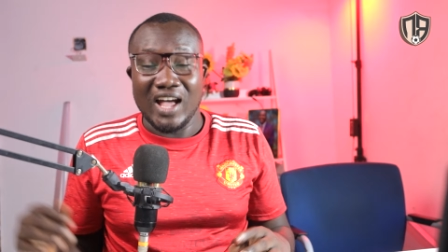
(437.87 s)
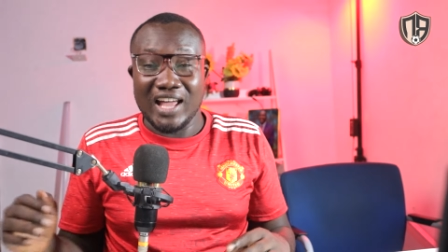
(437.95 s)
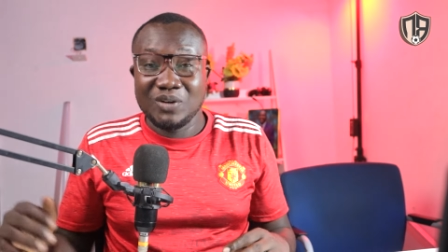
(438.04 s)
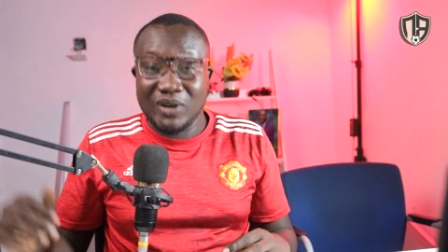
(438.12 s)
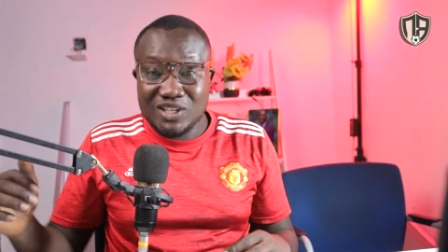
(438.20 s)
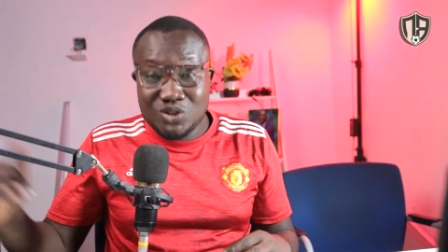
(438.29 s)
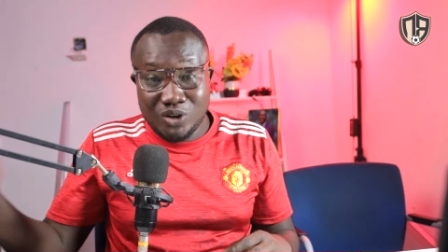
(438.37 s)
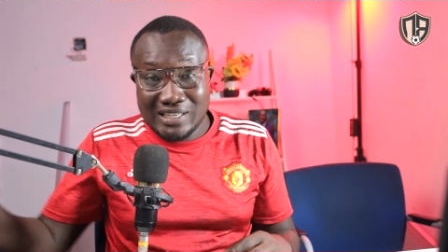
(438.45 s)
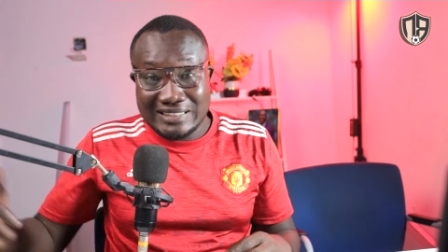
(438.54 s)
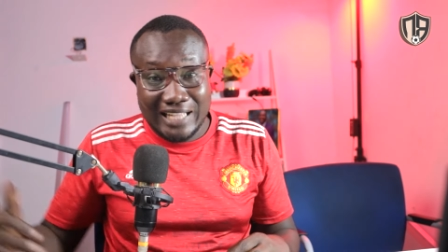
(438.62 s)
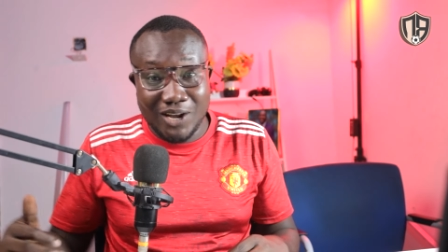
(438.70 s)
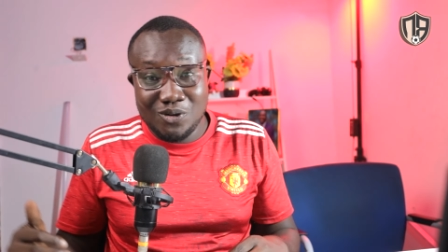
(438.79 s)
And when he scored
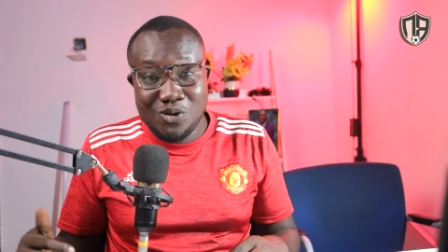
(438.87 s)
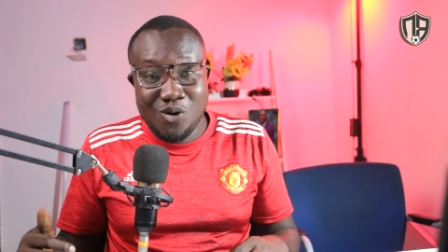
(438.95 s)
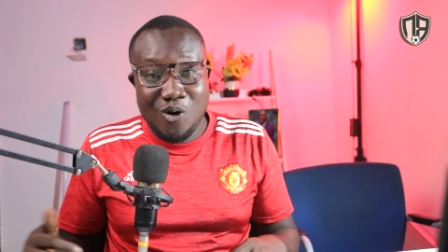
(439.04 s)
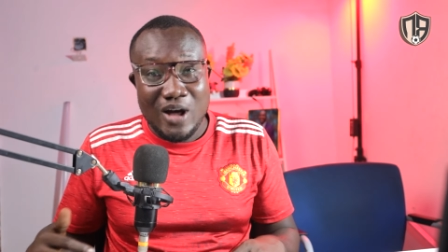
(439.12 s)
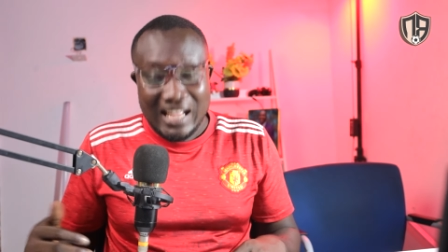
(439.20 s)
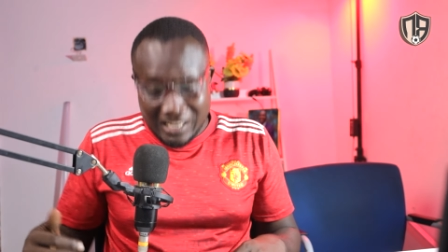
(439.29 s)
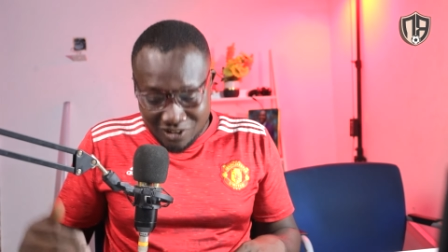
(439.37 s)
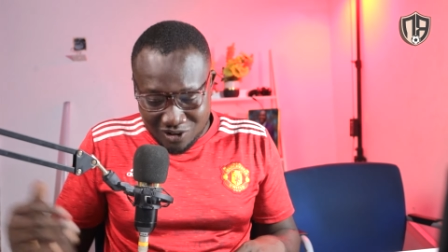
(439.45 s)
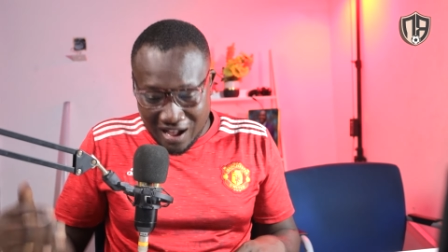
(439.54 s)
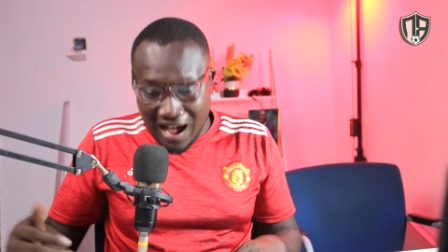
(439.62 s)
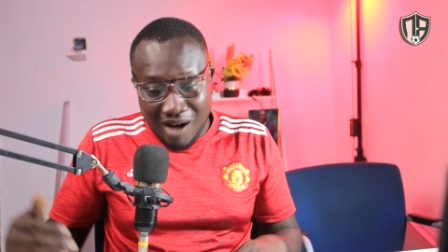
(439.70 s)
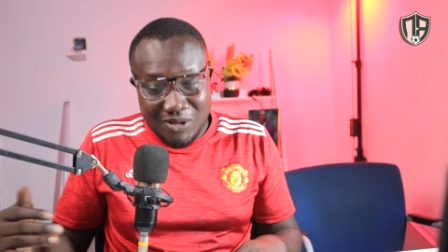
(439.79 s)
the third goal,
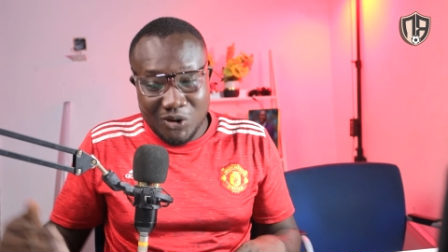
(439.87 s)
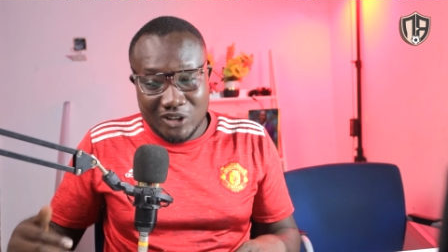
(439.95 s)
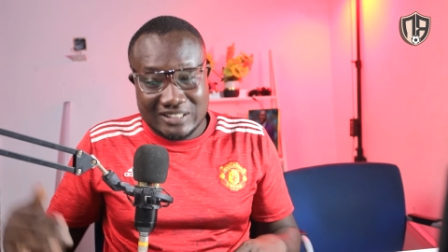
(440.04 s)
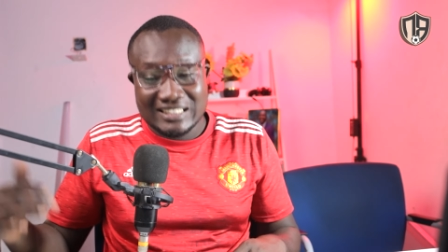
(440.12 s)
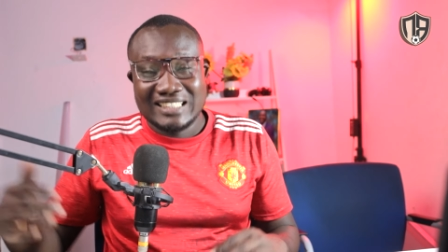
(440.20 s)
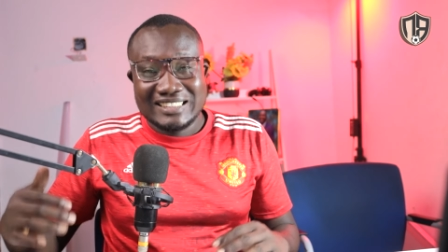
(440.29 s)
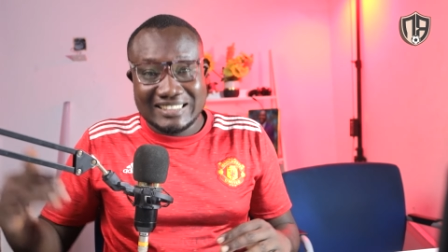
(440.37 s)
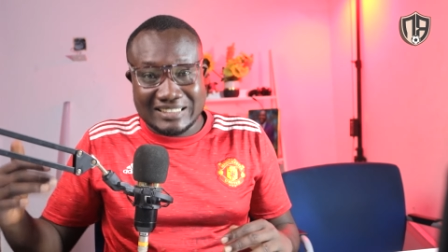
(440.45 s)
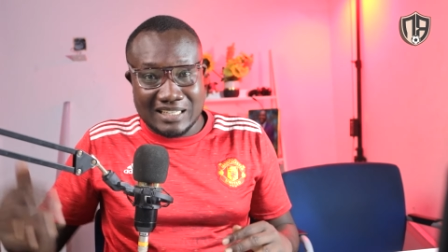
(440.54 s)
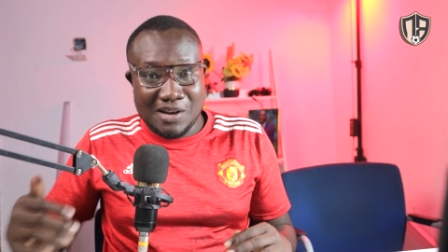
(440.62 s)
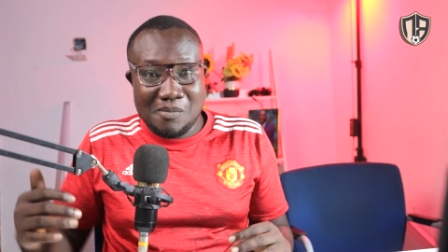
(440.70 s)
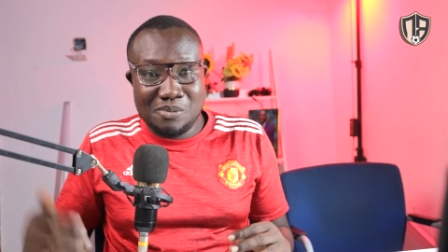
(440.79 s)
look at how he was
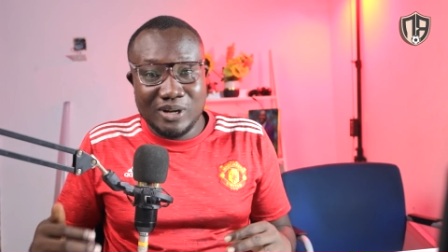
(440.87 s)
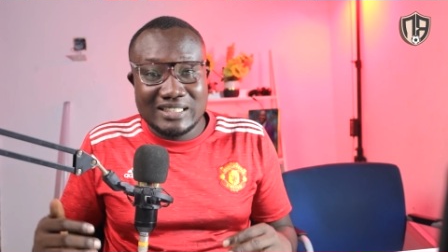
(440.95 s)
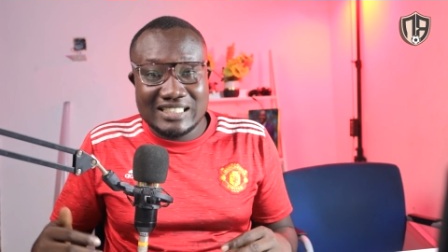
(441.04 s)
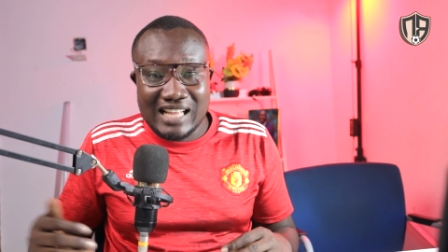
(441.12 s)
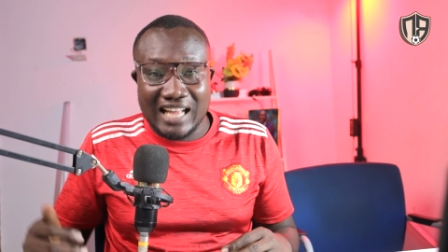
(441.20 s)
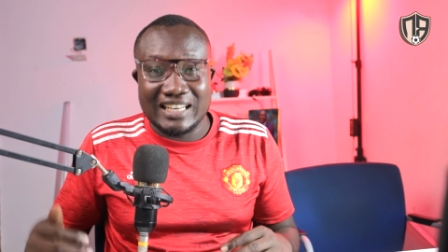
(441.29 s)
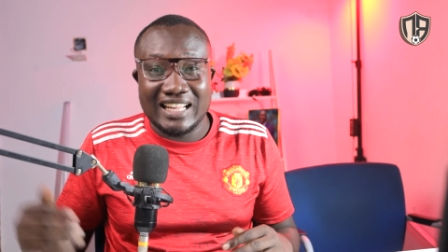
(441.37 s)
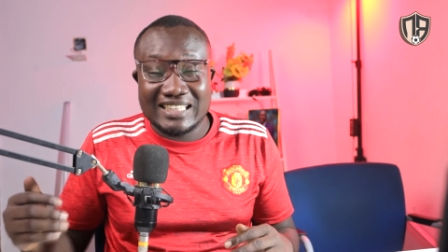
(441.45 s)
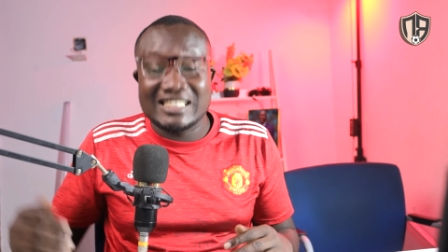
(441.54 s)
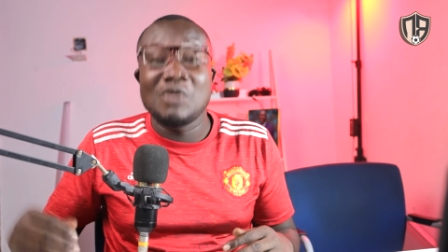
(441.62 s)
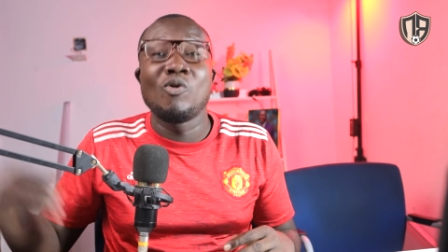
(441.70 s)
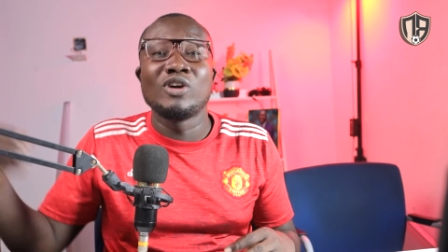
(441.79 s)
celebrating and
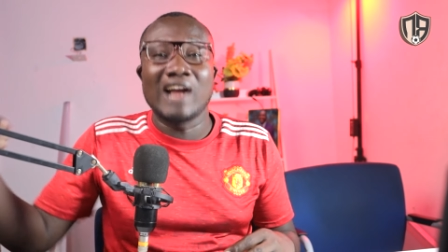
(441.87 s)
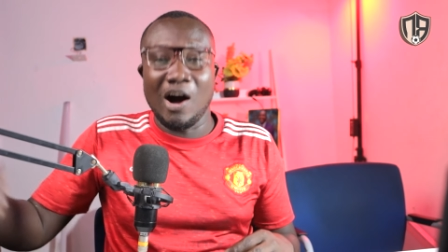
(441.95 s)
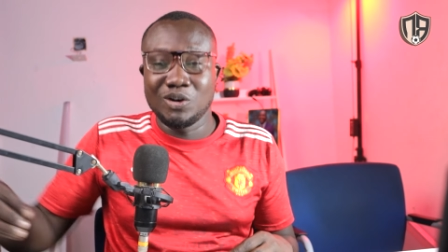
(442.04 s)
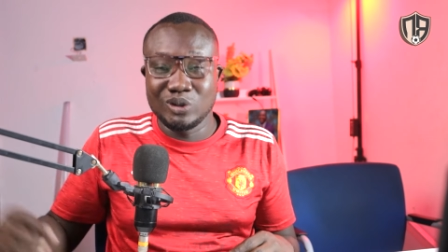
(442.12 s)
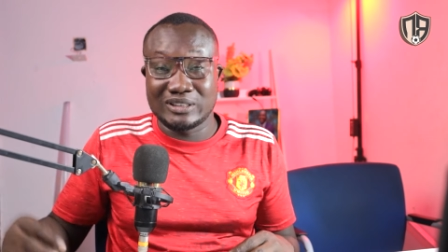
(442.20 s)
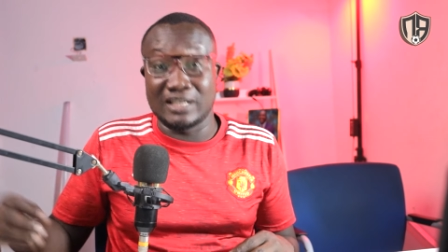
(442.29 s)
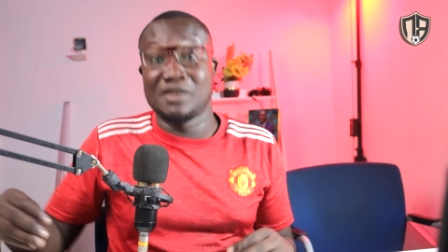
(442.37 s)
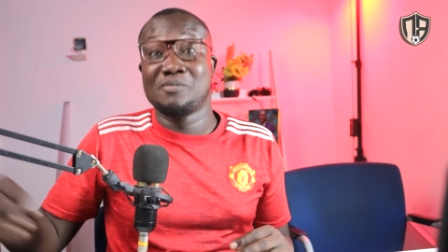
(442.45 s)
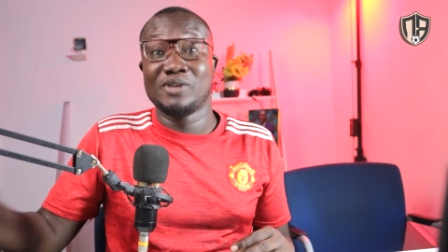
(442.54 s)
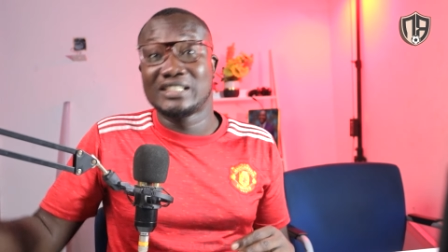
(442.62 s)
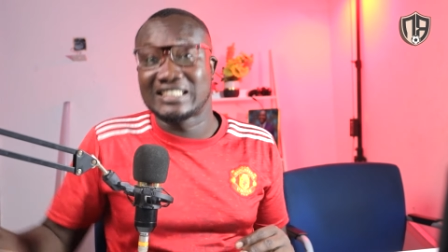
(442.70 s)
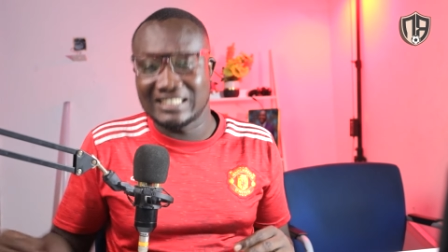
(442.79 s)
hitting Ronaldo's
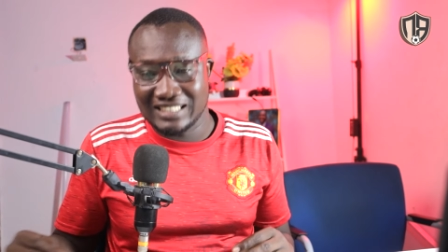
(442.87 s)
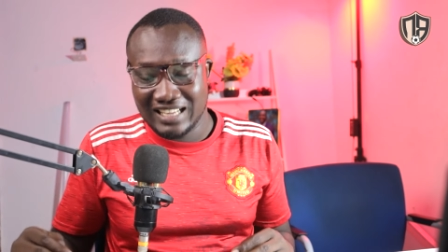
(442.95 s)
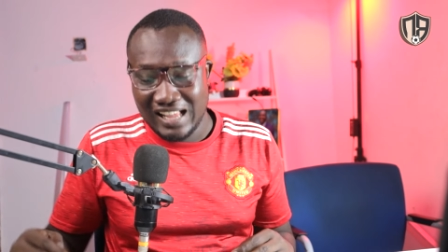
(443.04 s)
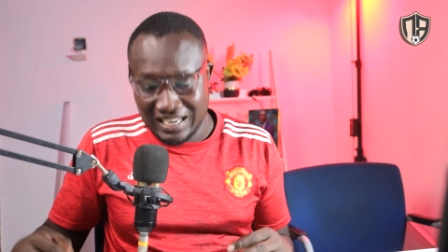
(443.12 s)
celebration.